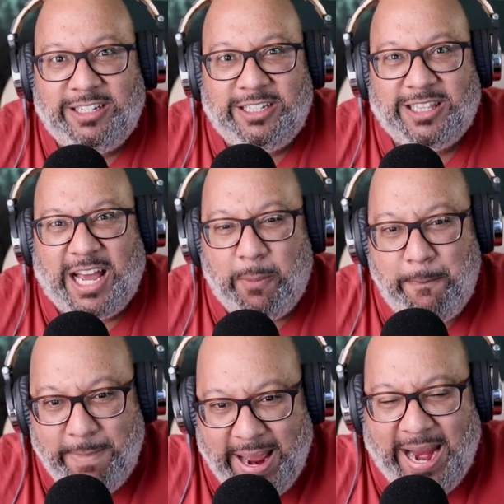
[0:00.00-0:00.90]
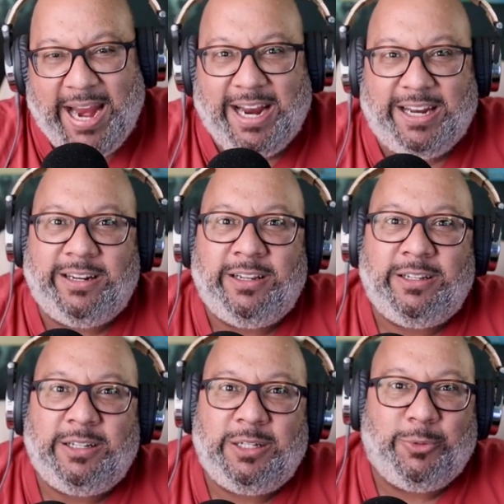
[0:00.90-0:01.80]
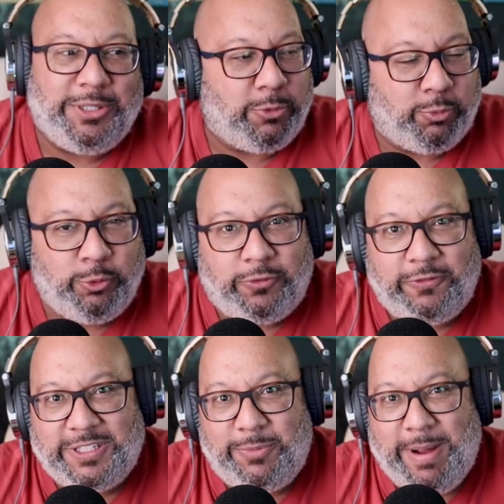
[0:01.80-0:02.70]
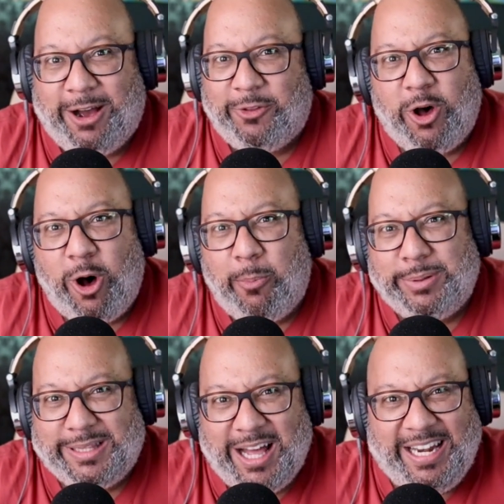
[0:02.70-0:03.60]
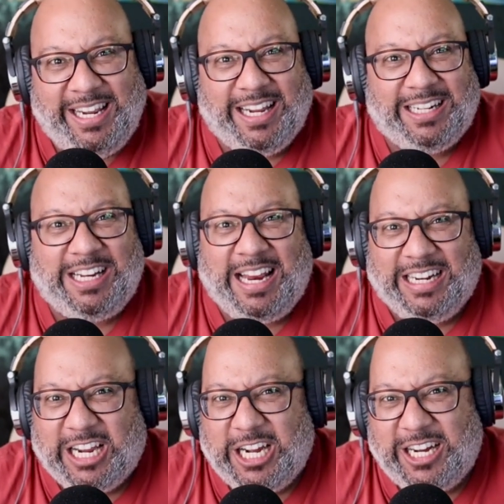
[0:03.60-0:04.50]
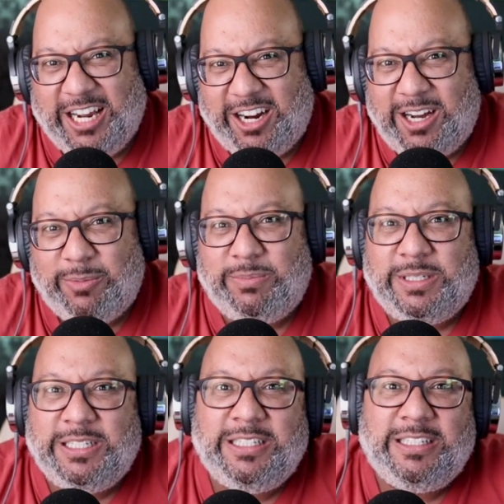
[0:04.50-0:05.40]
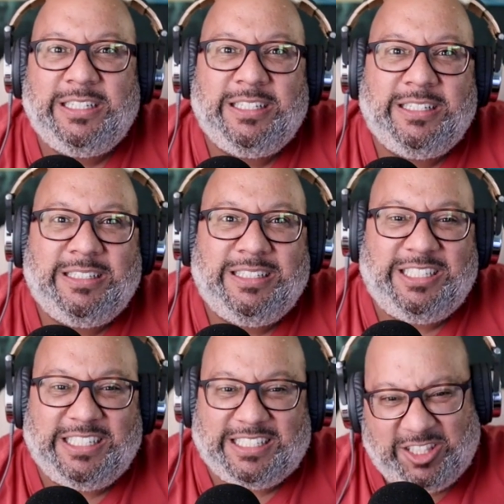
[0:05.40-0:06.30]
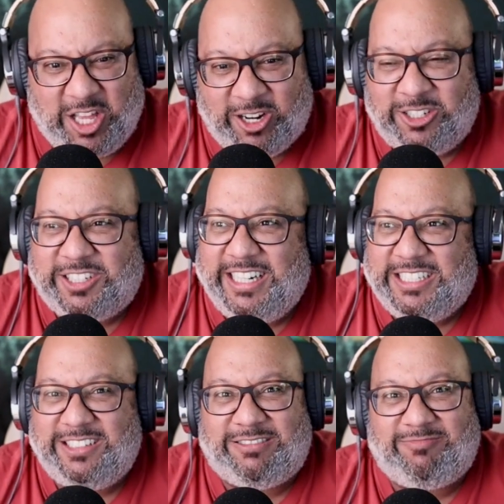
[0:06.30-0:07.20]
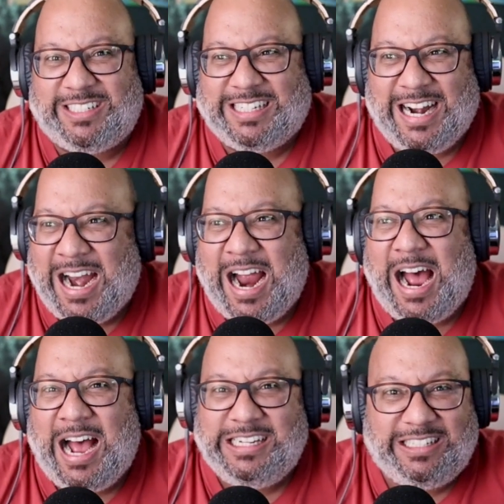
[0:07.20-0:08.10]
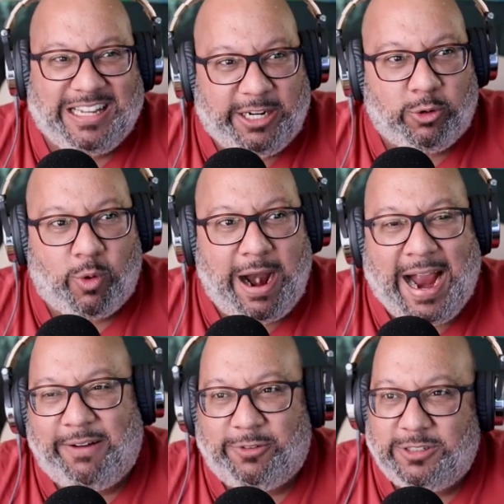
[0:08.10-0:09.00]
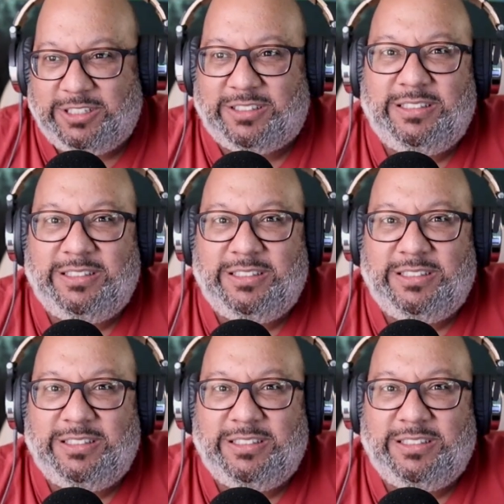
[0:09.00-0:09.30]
like a man, with the roof of his mouth all bloody and cut up. Just thirsty, just like gravel, just